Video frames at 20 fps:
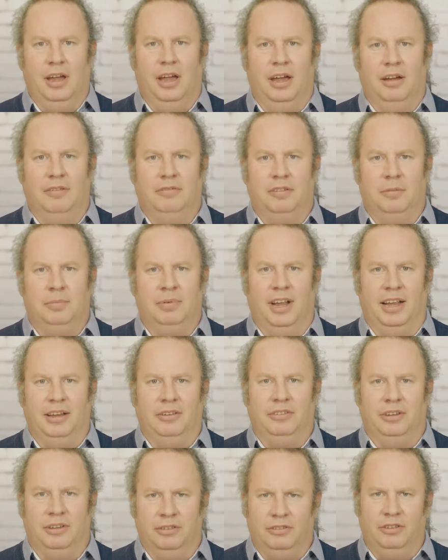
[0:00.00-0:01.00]
of
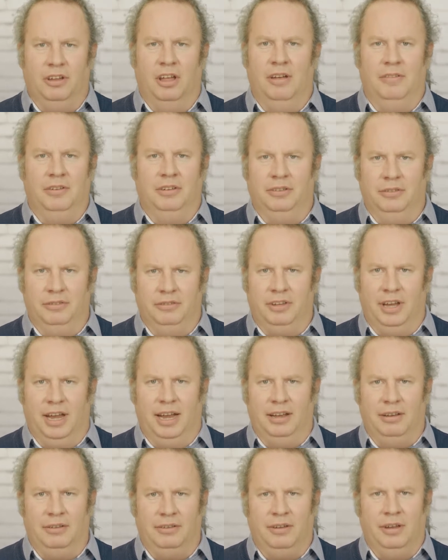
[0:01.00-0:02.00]
replacing servers and
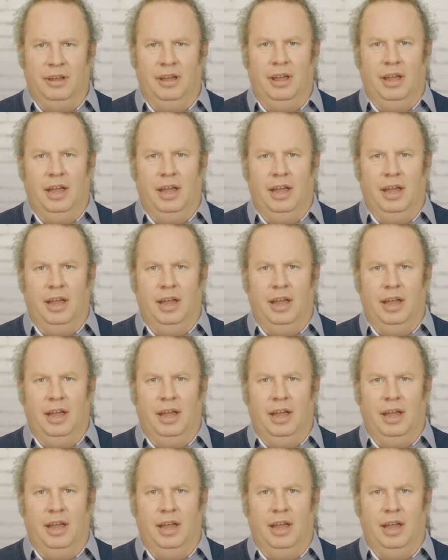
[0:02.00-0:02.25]
SANs,